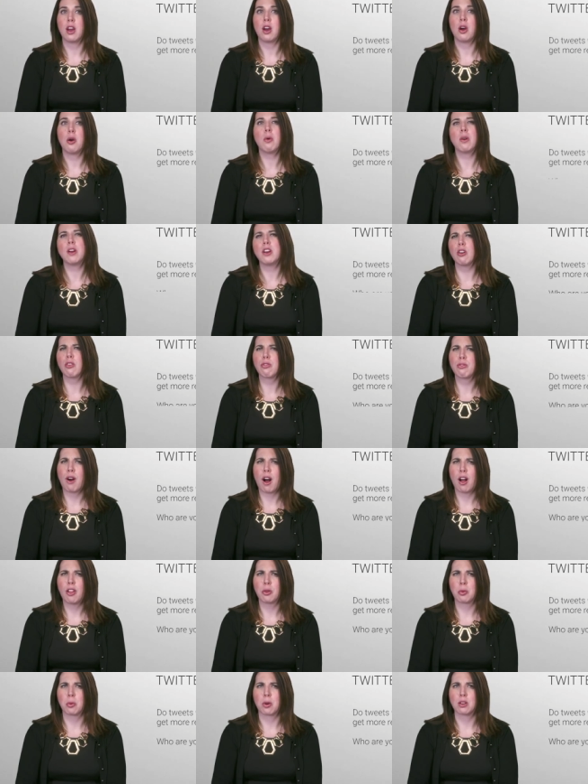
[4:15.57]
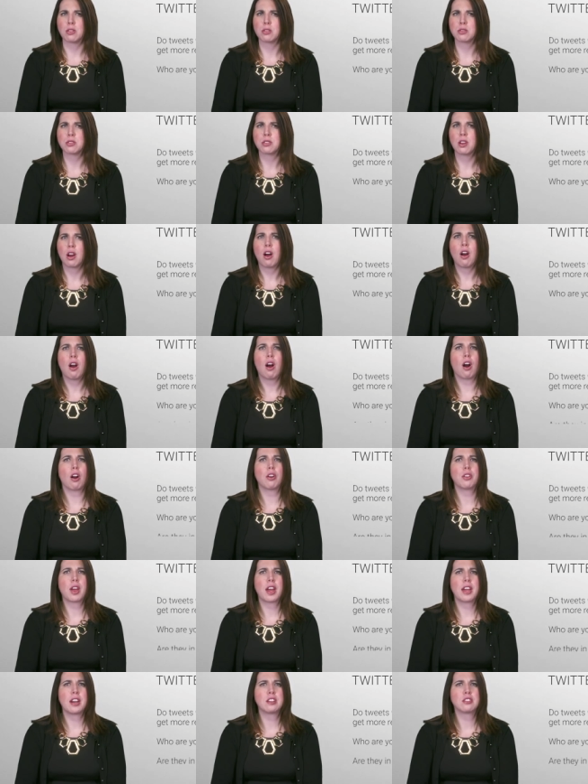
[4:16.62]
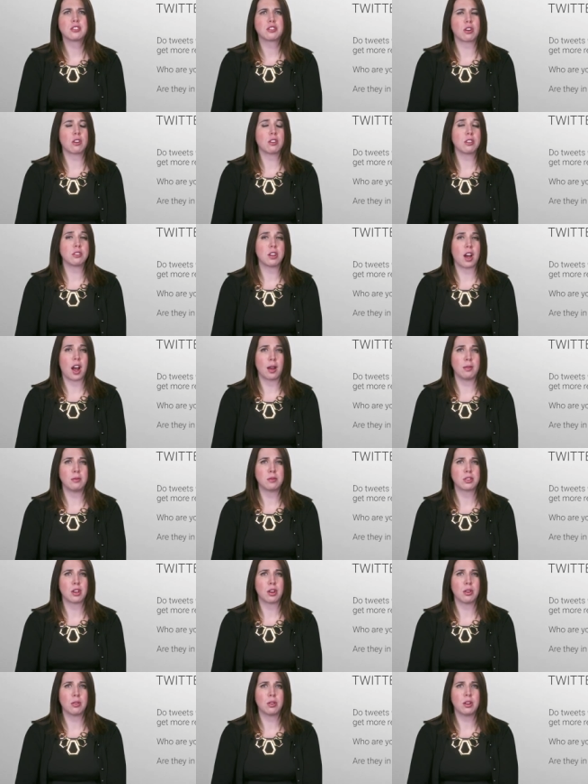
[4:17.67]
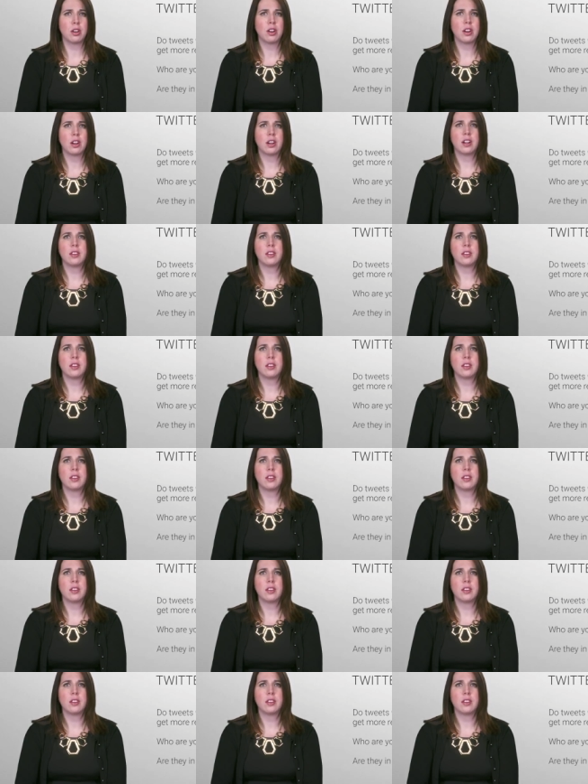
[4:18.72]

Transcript: Who are your followers? Are they in a certain time zone?